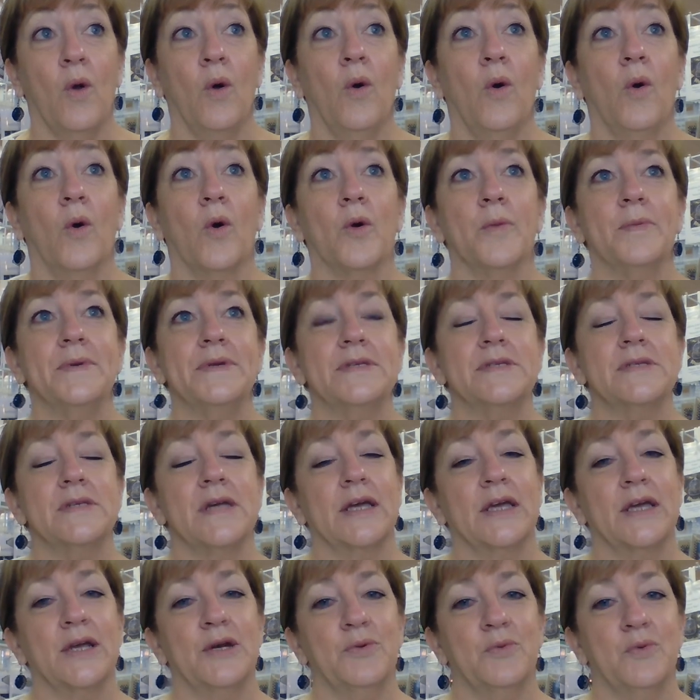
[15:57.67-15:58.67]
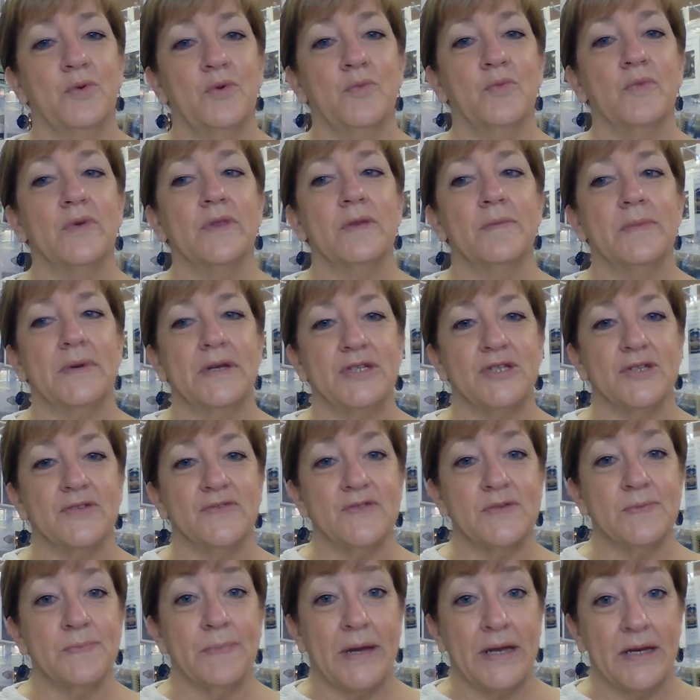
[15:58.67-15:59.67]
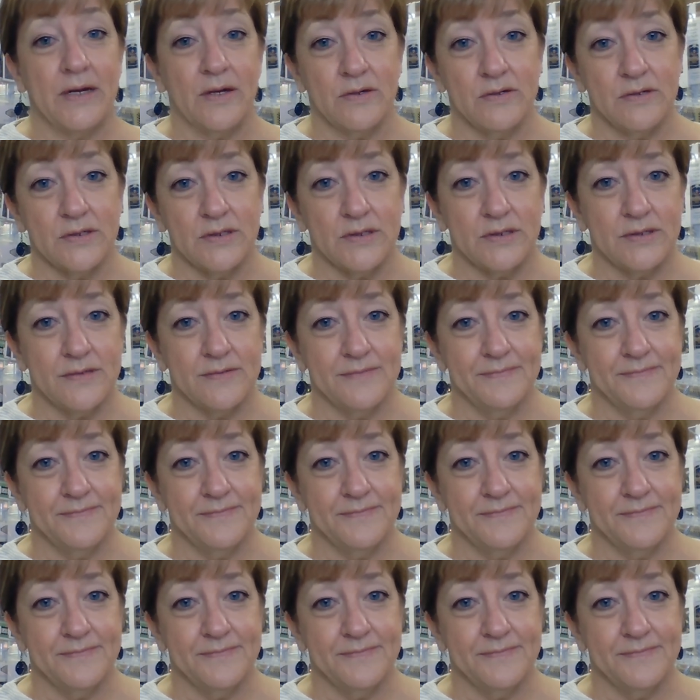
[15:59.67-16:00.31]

or be stuck in a room with a bunch of spiders?